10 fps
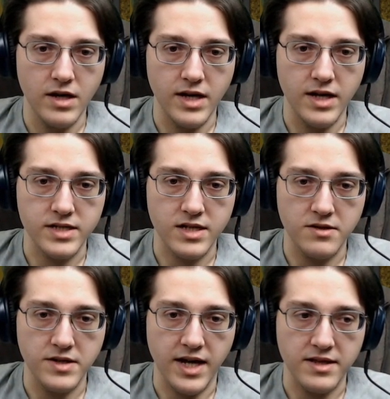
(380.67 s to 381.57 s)
Uh,
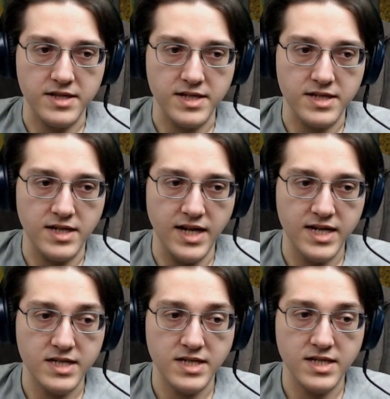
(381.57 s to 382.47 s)
so yeah, this is
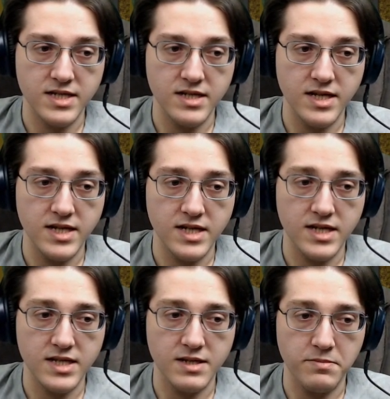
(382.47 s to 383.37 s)
Nexelit
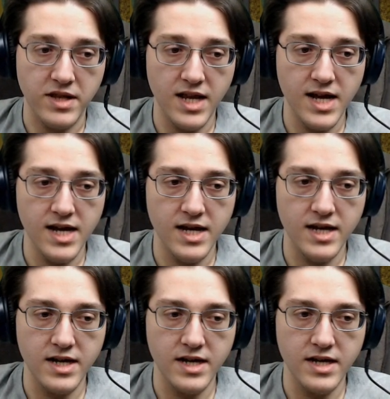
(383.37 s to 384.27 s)

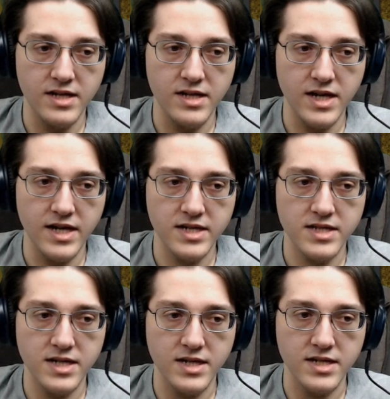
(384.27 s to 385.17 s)
supply,
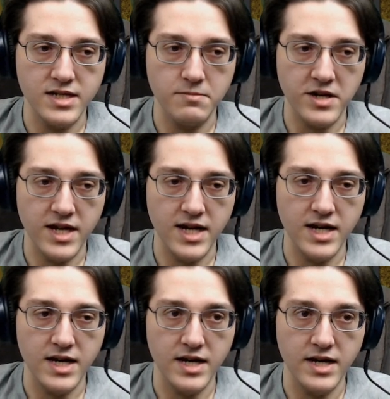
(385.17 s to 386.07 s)
Nexelit
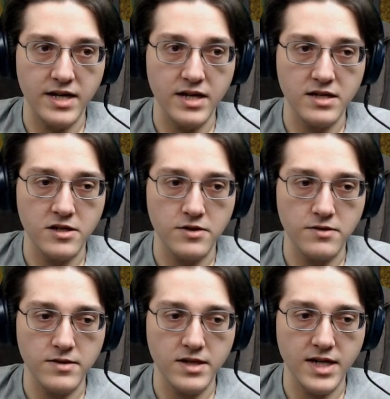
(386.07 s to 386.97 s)
supply
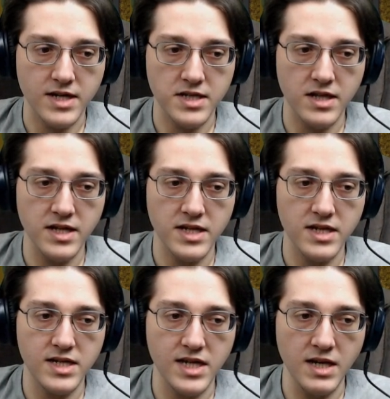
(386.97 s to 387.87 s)
to the
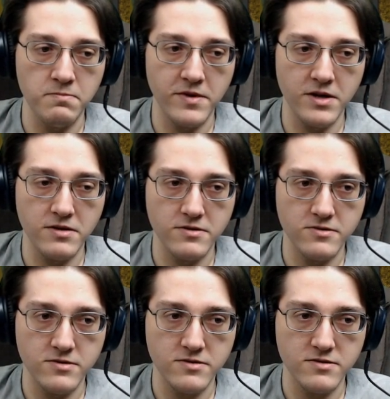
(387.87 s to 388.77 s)
Nexelit
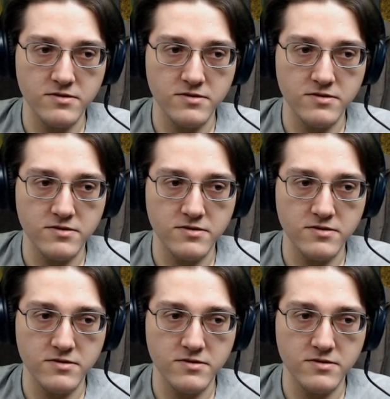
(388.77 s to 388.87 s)
depot.